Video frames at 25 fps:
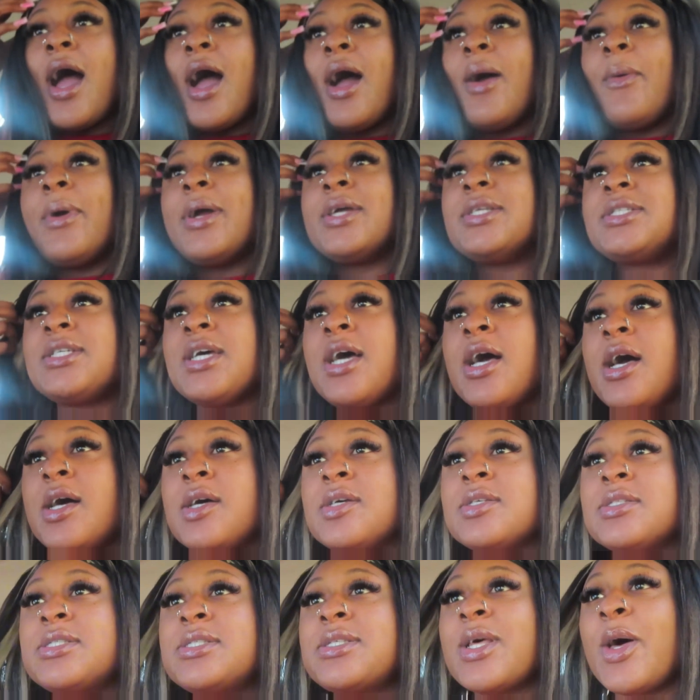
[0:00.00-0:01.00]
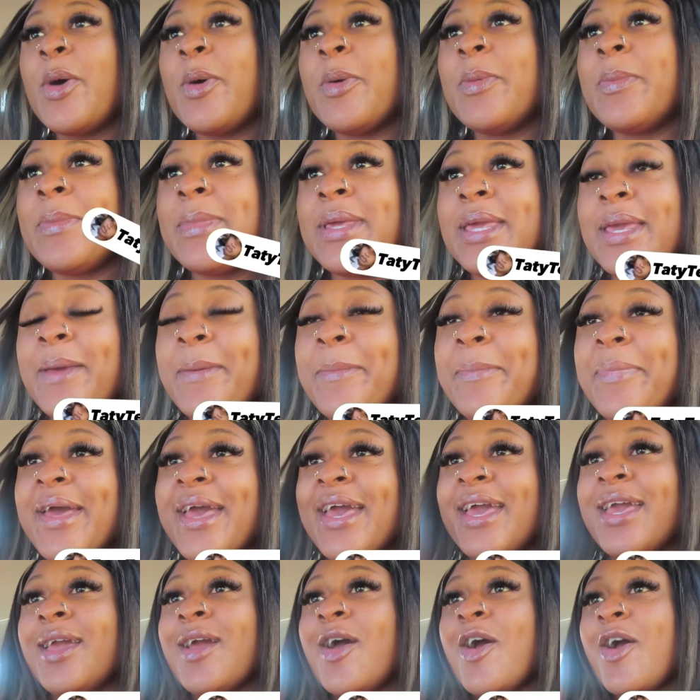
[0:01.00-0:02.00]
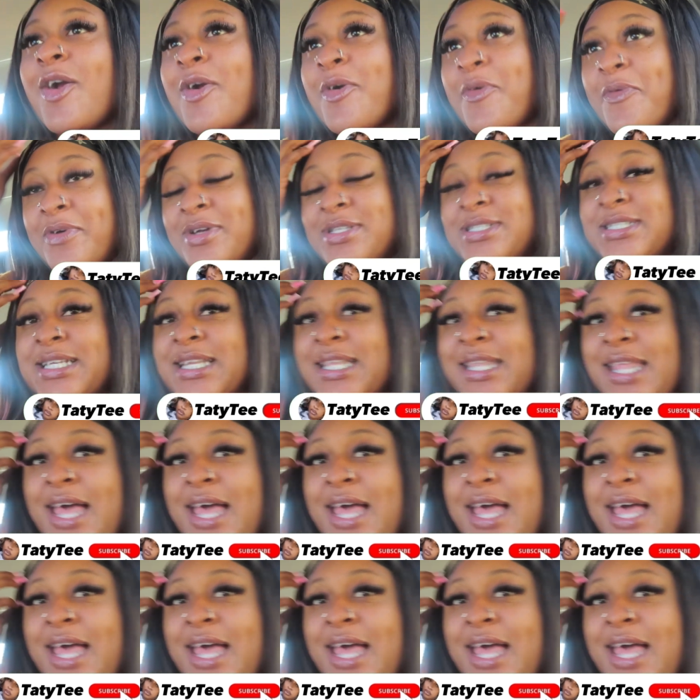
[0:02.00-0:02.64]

All right, y'all. So me and Bay are going to the